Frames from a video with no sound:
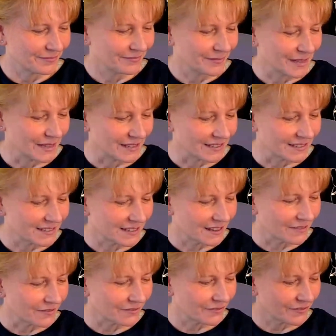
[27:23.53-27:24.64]
Because
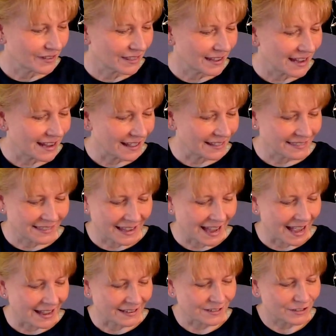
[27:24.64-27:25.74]
if they
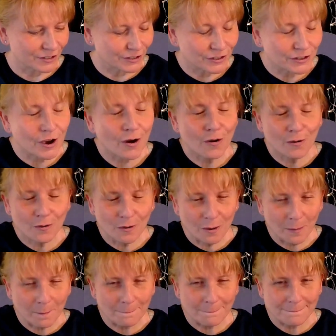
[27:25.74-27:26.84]
had so
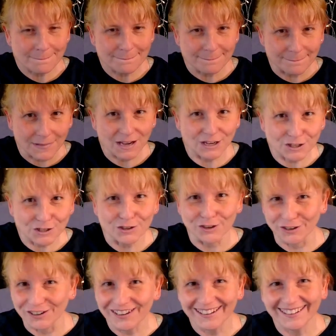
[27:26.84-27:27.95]
much
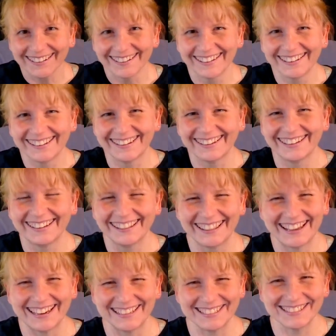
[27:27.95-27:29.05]
good
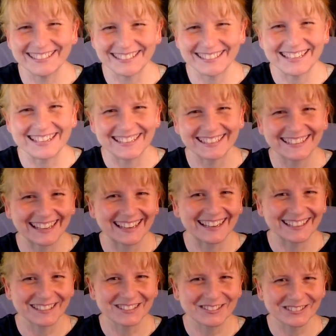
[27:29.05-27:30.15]
and they just needed that
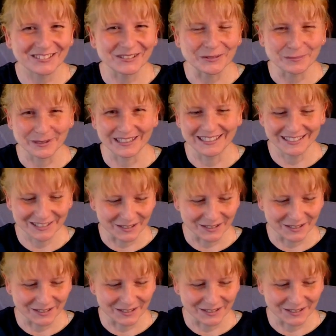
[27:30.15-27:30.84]
extra little bit.